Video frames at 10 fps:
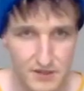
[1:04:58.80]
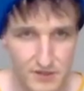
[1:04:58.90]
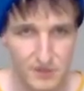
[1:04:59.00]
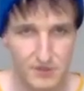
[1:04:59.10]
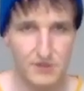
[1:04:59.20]

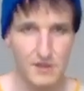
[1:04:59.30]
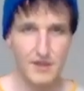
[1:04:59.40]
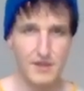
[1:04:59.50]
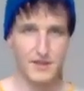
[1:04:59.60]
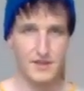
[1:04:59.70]
So
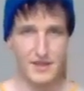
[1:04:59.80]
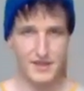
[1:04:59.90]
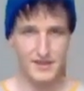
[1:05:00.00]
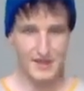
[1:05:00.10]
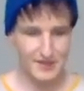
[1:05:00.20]
I
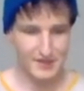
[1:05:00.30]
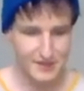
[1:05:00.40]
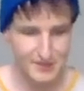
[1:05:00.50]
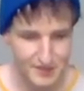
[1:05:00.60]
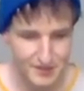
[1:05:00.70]
take this